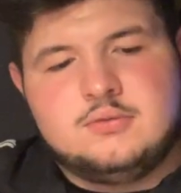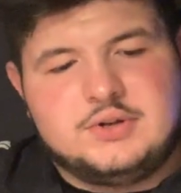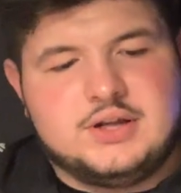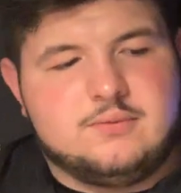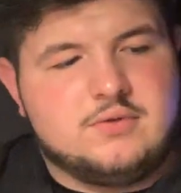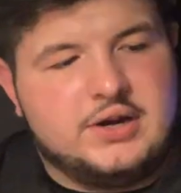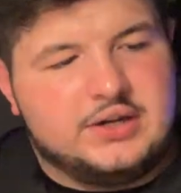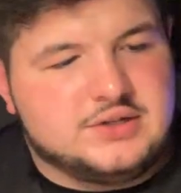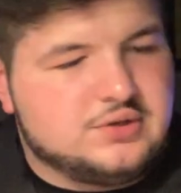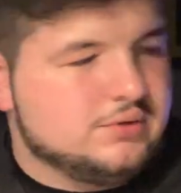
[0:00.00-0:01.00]
getting right
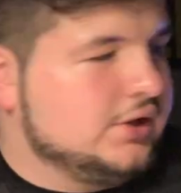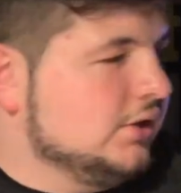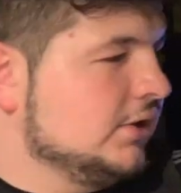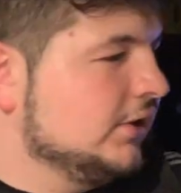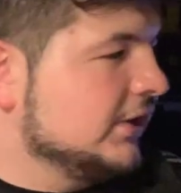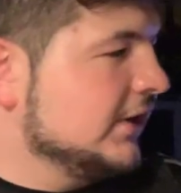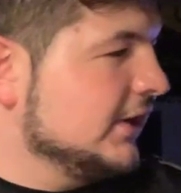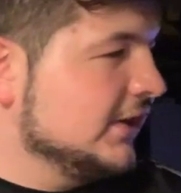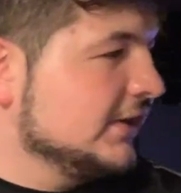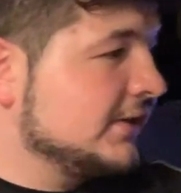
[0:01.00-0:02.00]
into it.
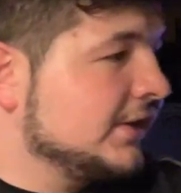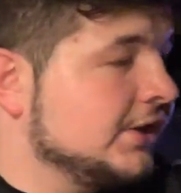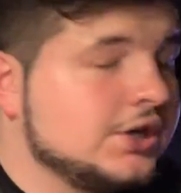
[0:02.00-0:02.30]
These